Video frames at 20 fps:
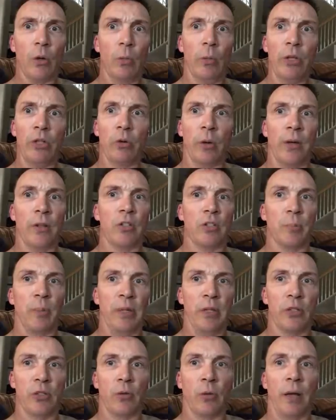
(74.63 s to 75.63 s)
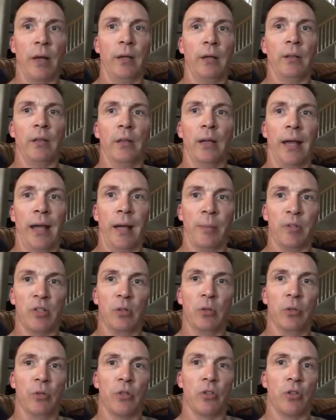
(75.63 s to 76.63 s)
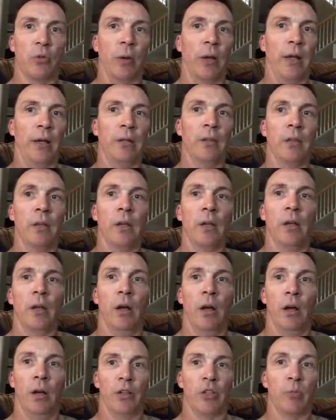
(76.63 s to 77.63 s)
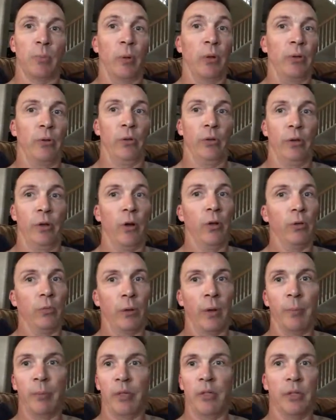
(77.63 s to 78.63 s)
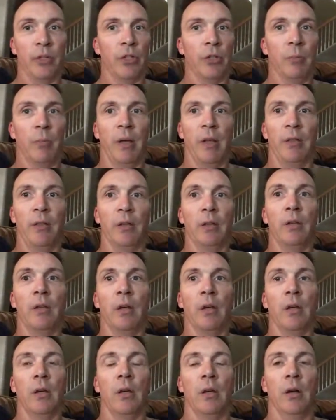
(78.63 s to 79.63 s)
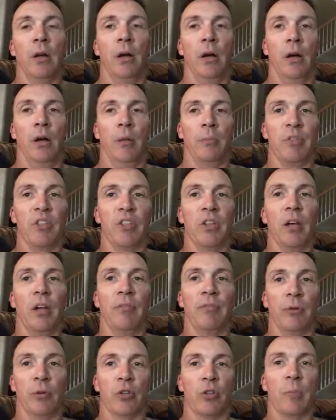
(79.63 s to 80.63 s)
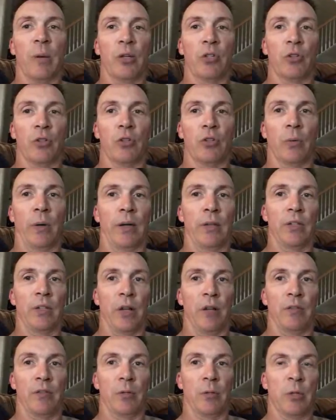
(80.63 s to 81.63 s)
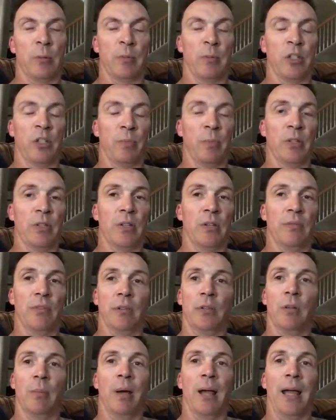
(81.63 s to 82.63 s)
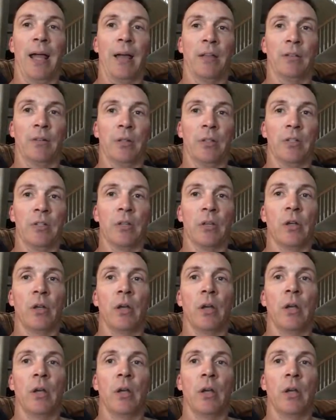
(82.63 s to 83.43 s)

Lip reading: we train speed strength, absolute strength, sprinkle in all the repetition method stuff or special strength stuff specific to my athletes.